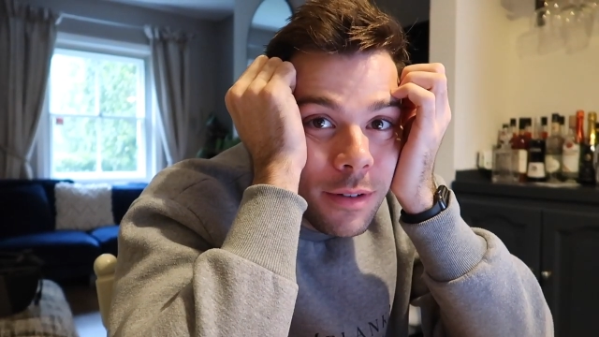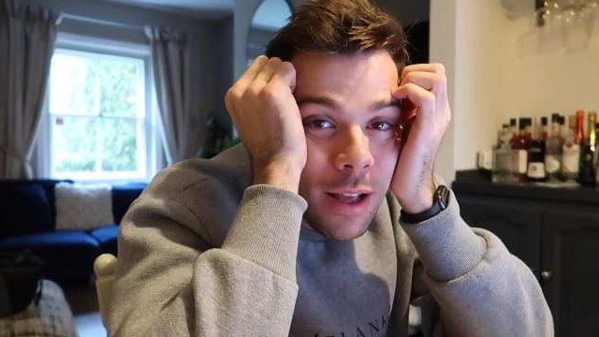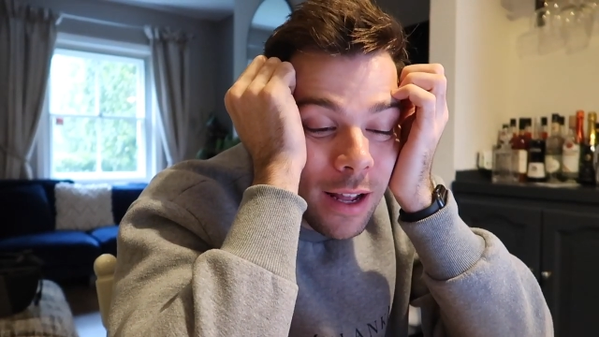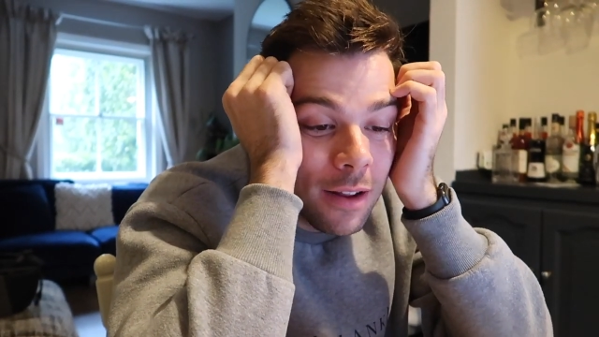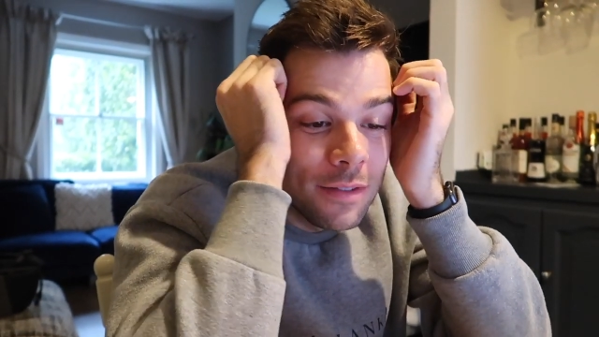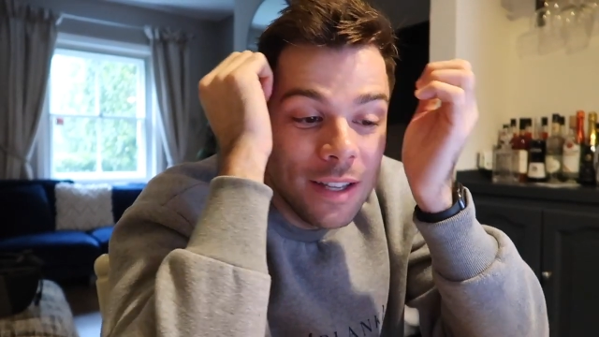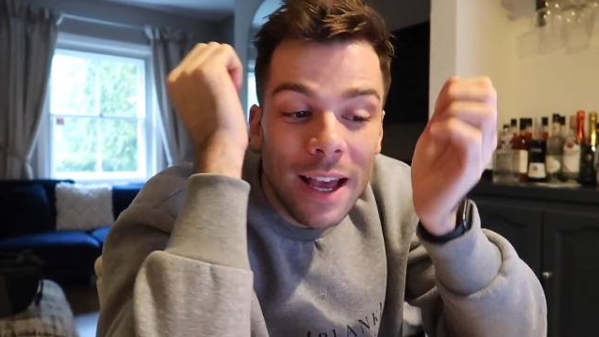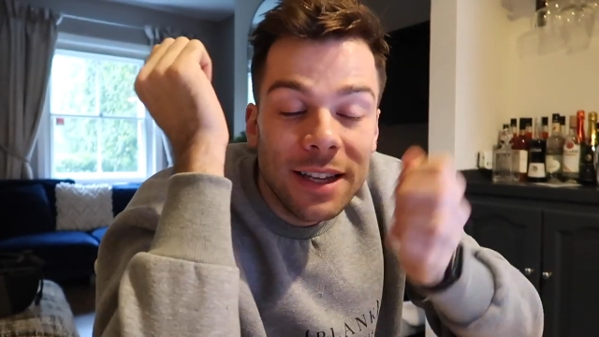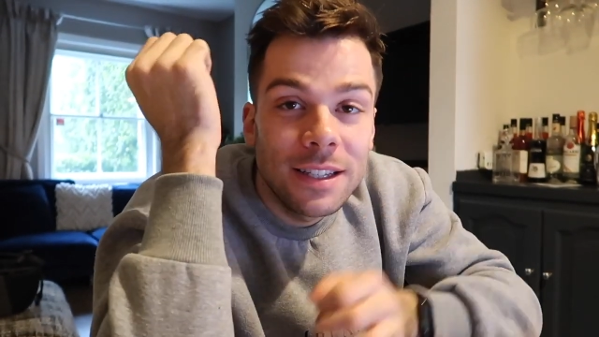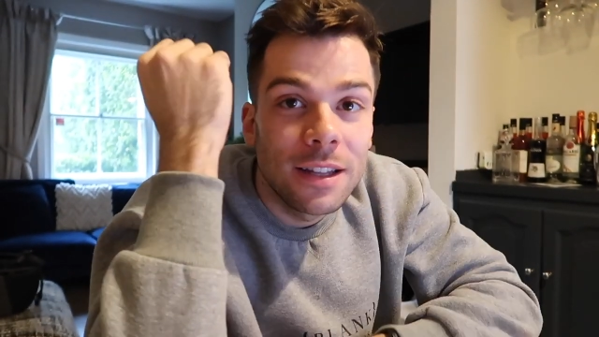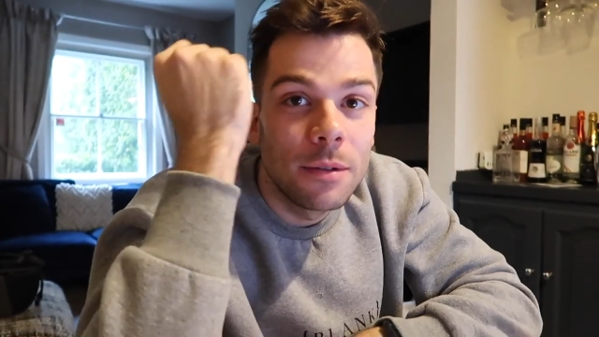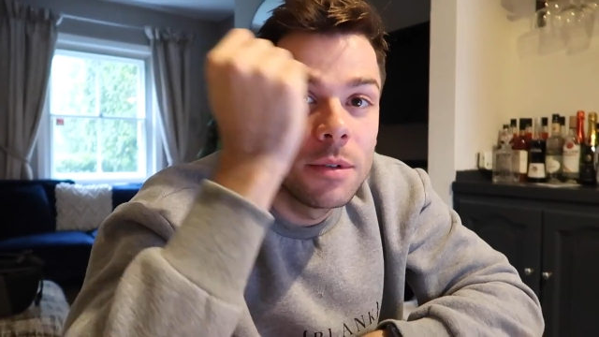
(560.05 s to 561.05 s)
and I've
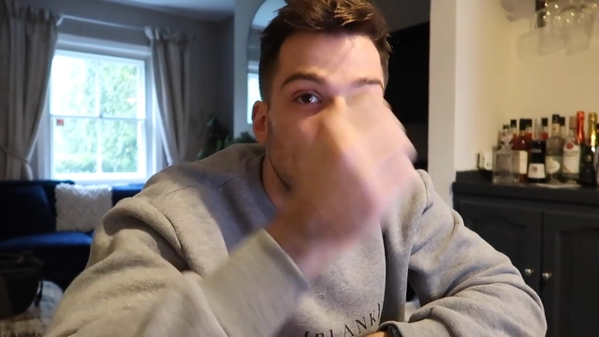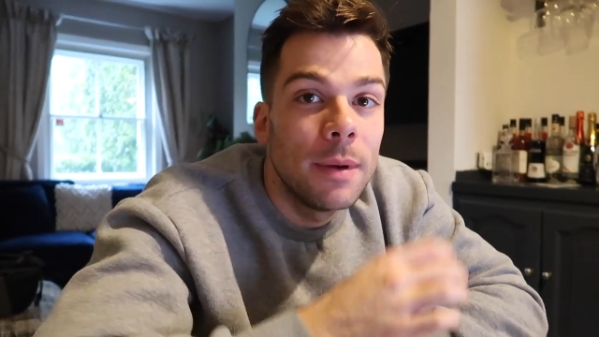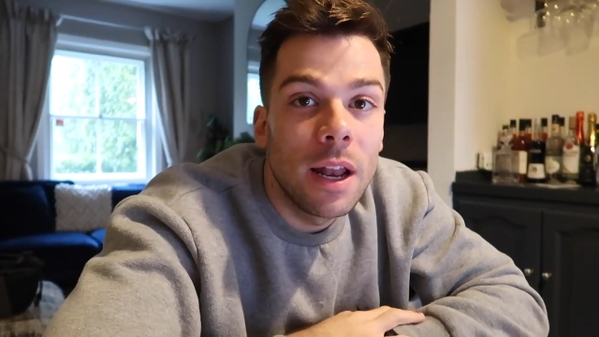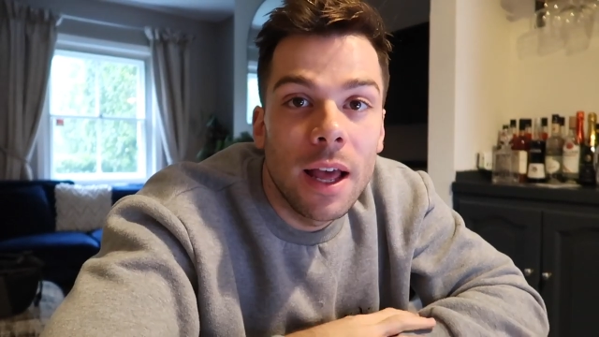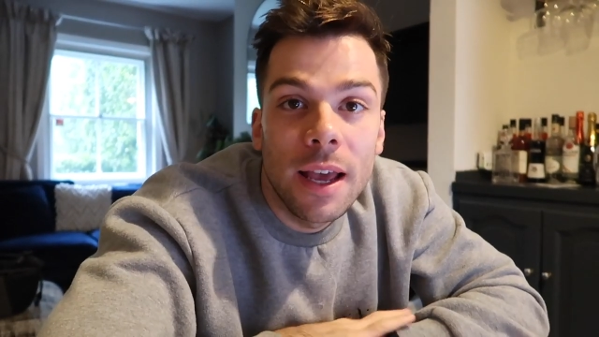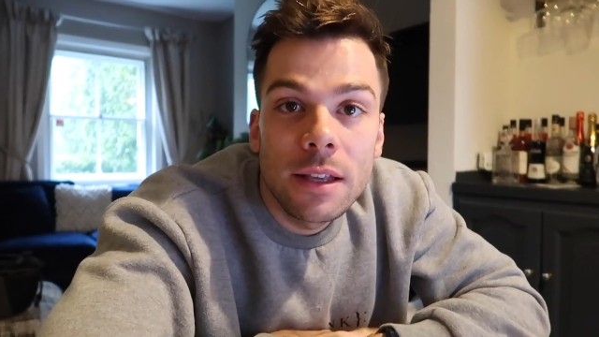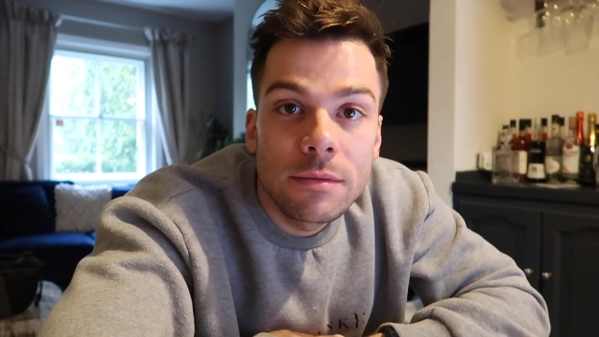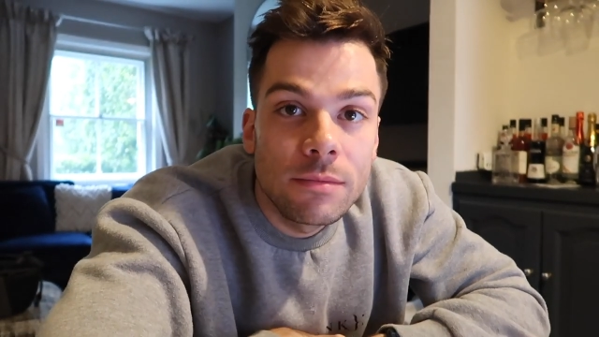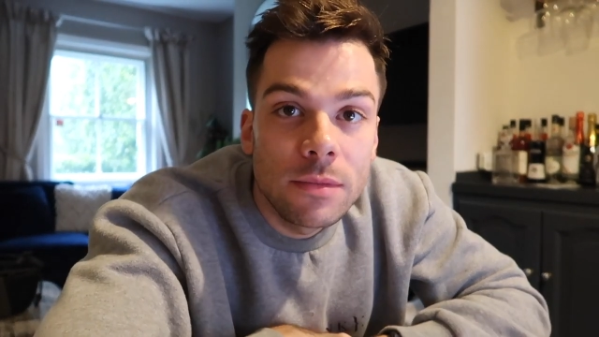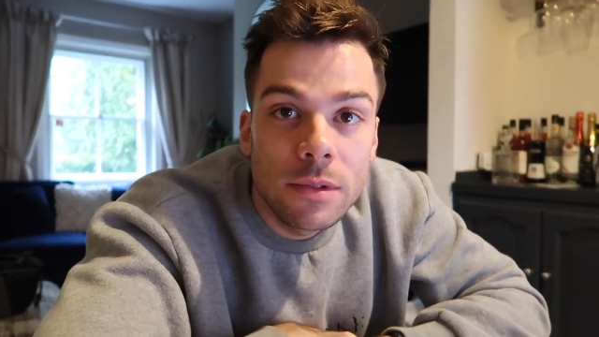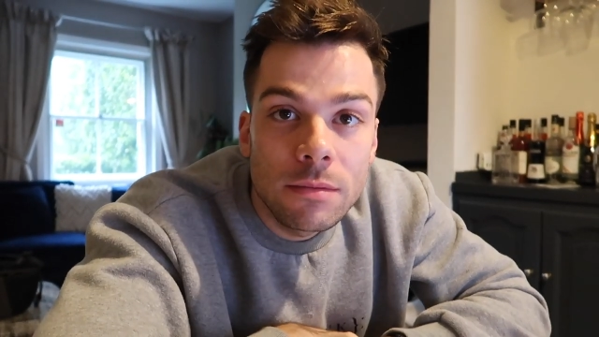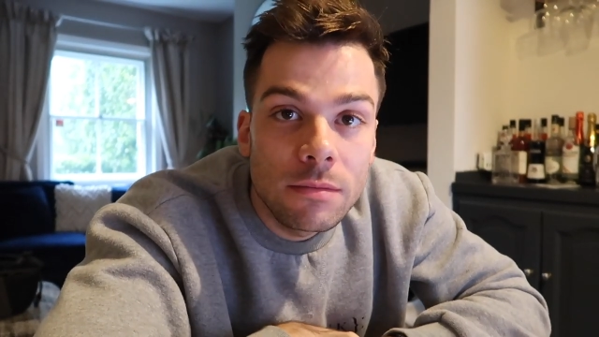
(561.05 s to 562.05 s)
texted them to be like,
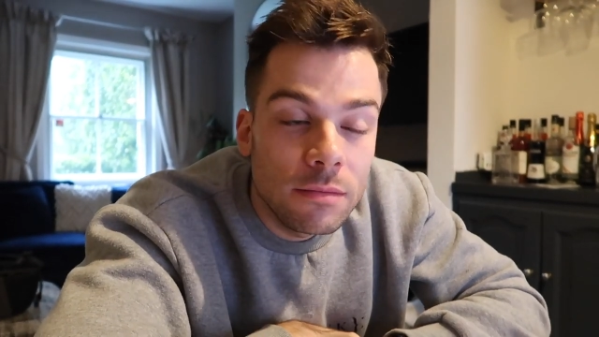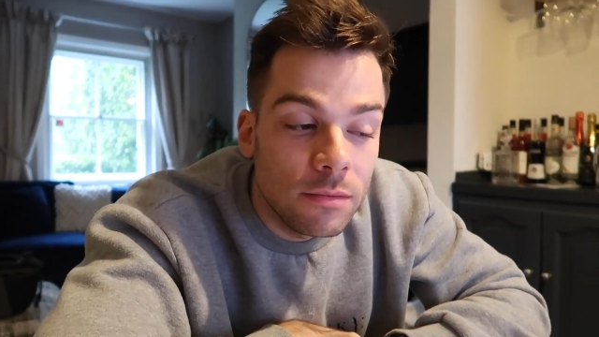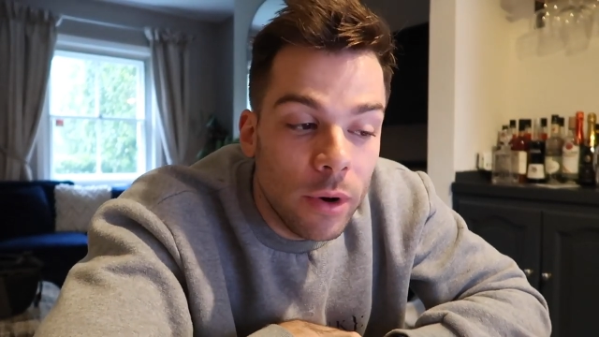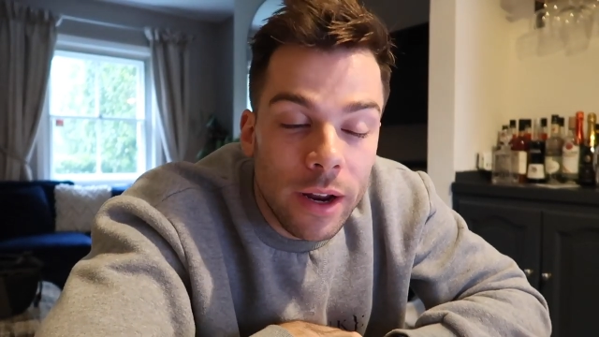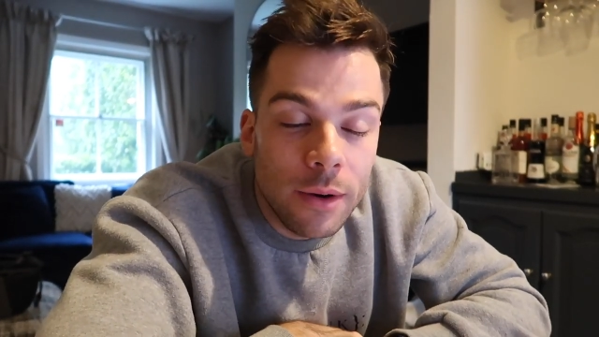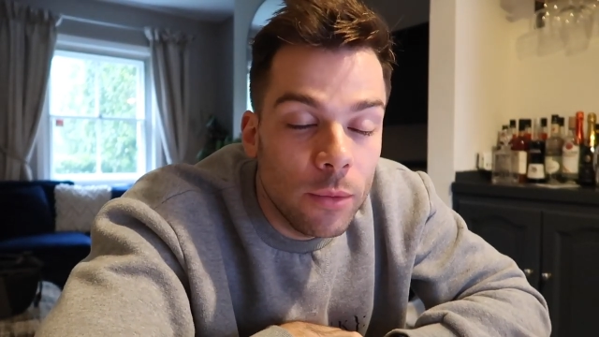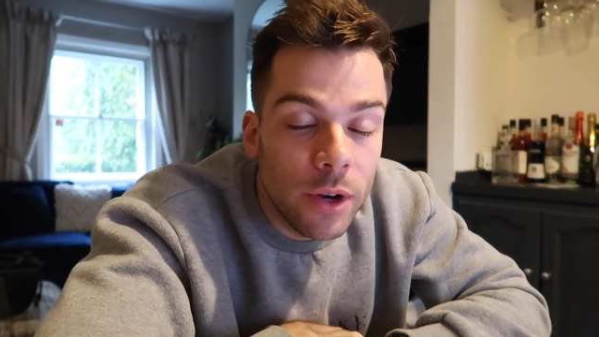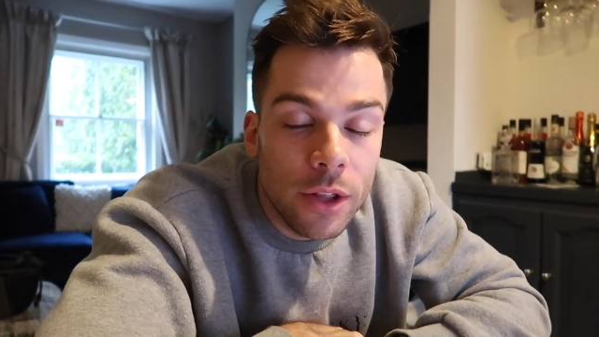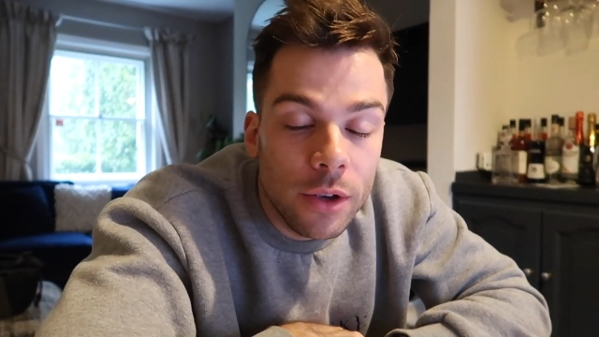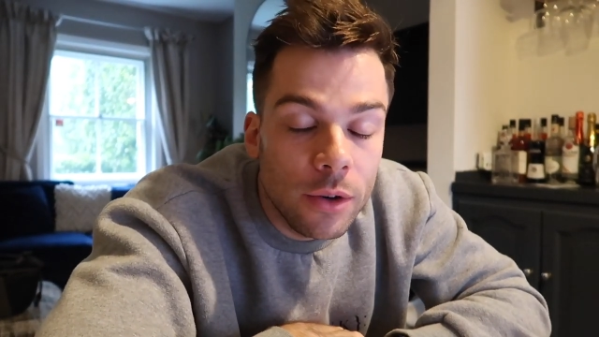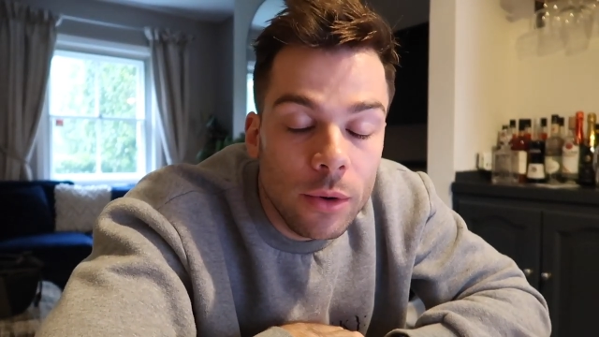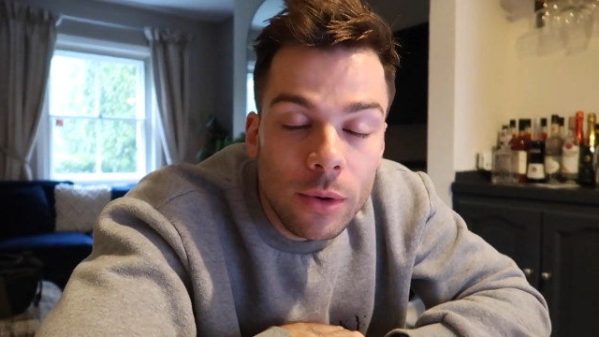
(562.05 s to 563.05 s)
when when are
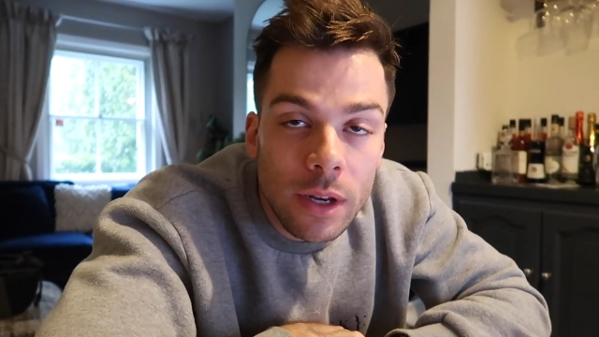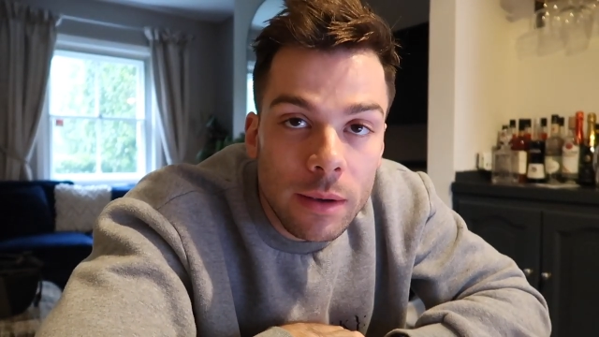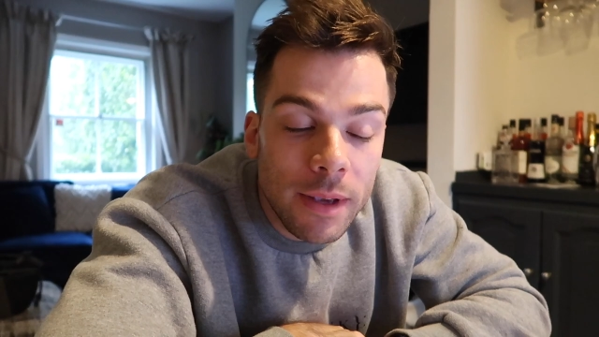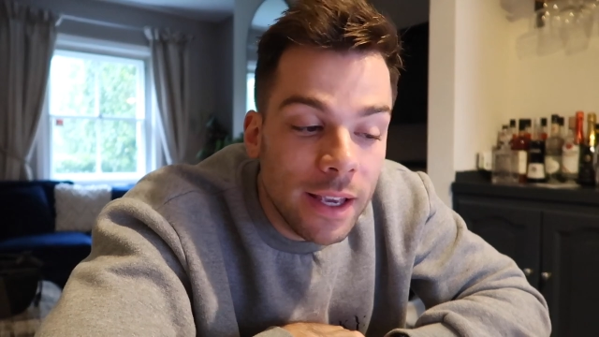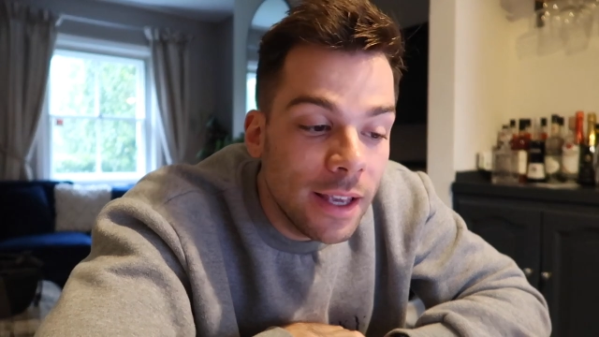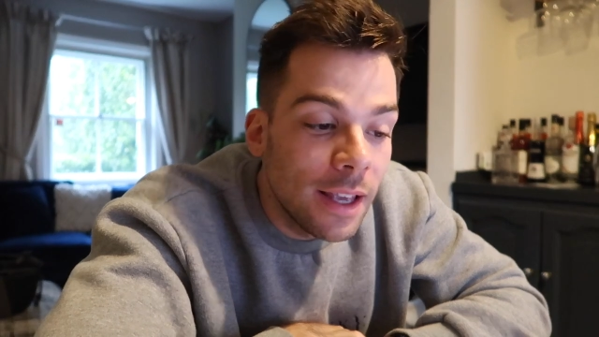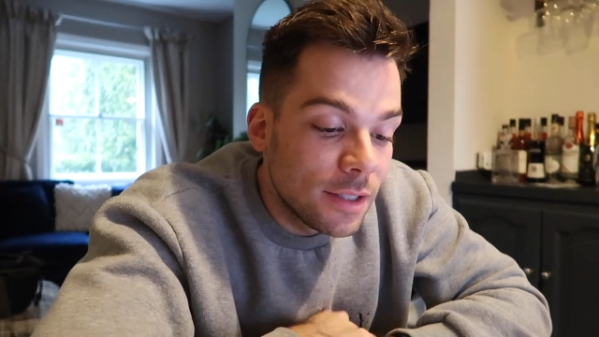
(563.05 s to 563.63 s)
you calling me?